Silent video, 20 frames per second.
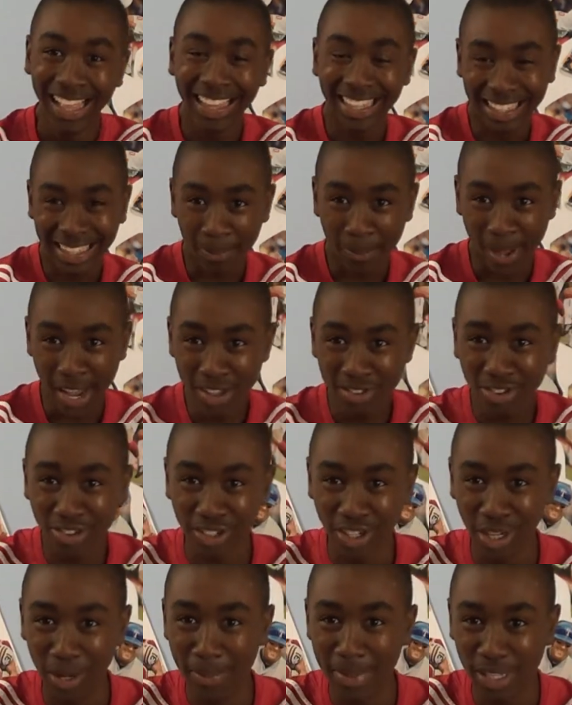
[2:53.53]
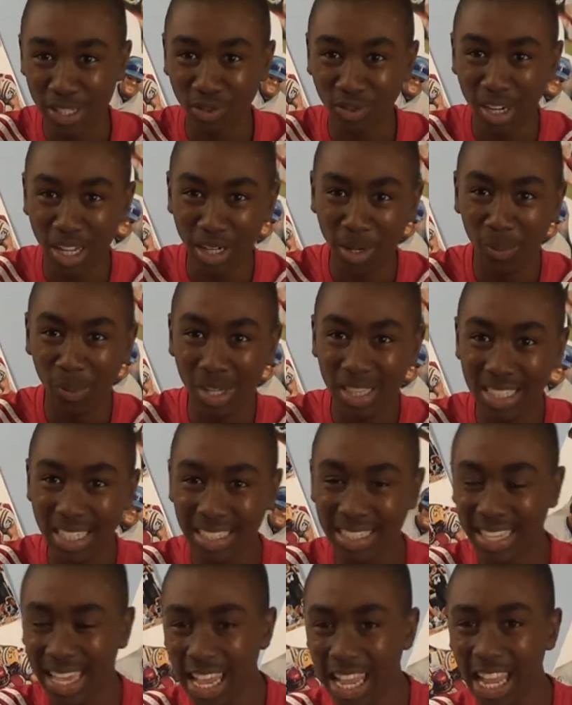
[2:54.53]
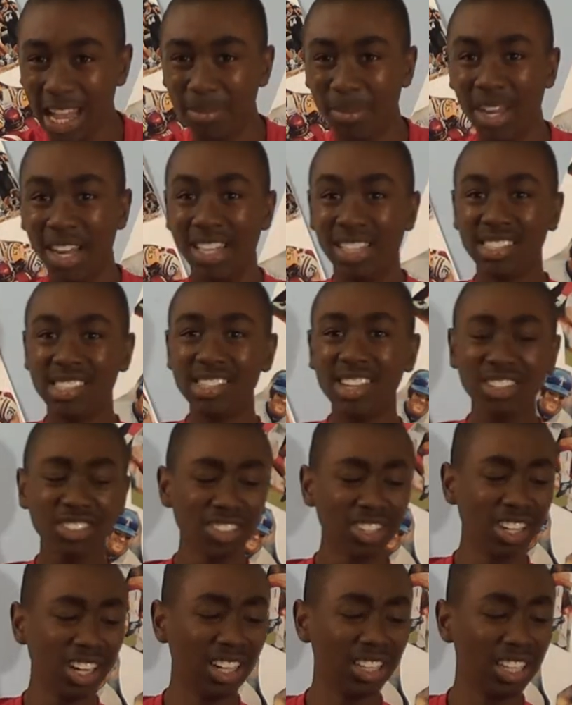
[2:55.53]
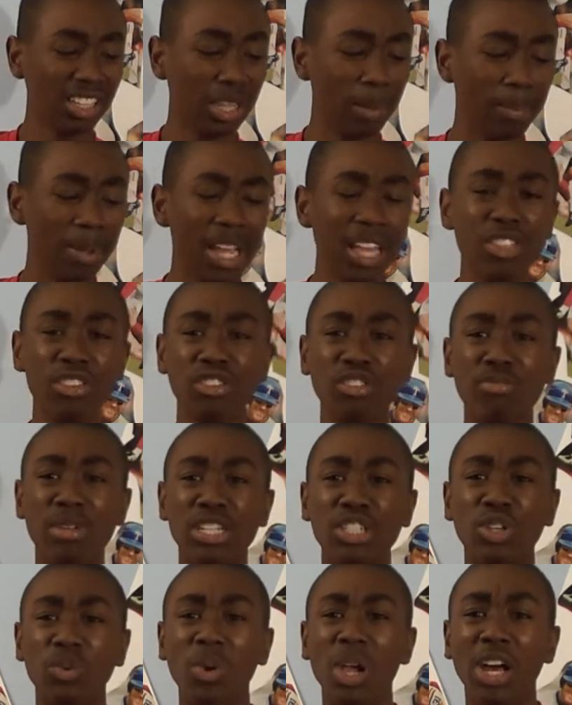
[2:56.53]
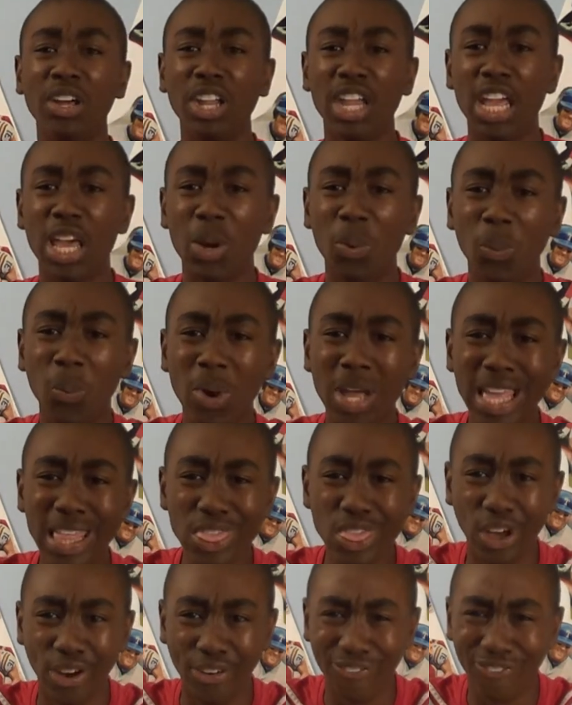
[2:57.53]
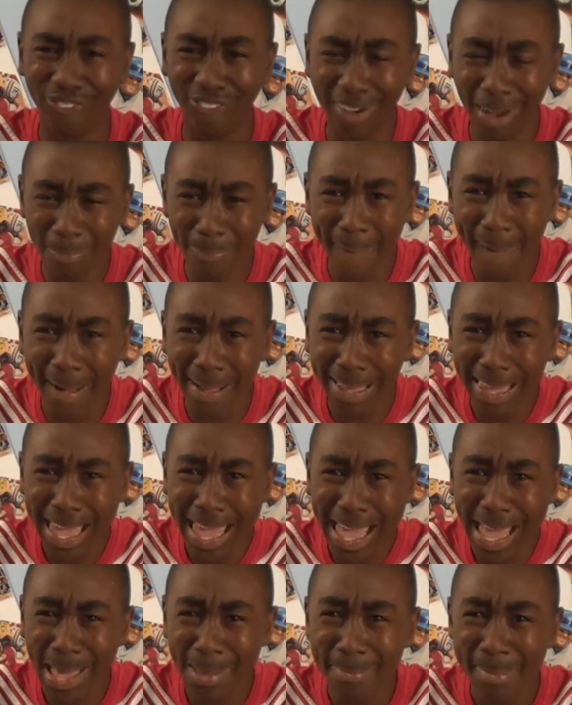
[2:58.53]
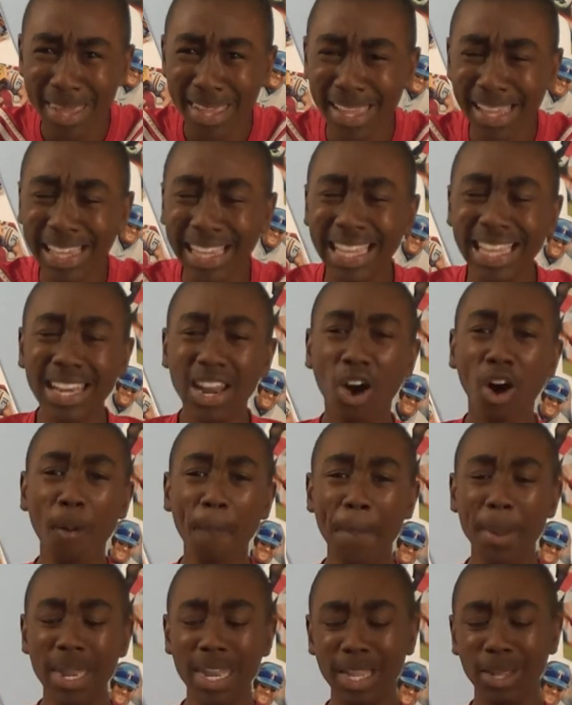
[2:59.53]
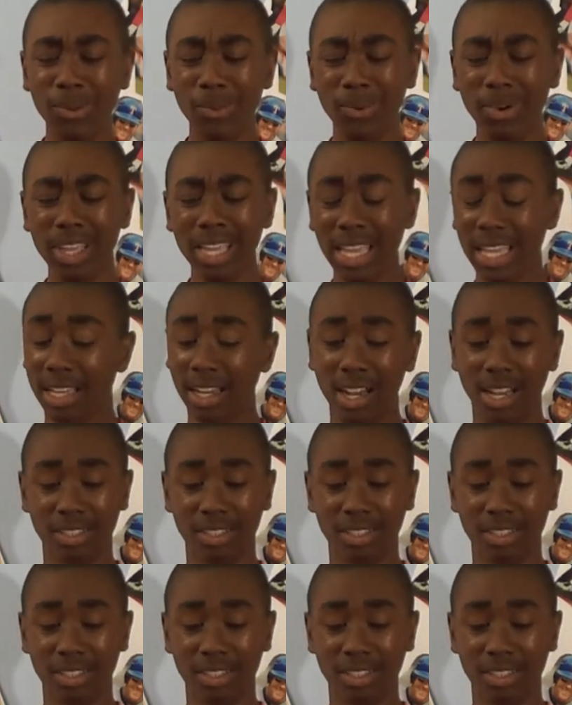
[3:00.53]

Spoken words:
Like, the Panthers are going to mess around and win this game. The Seahawks are going to let the Panthers mess around and win the football game in opening week.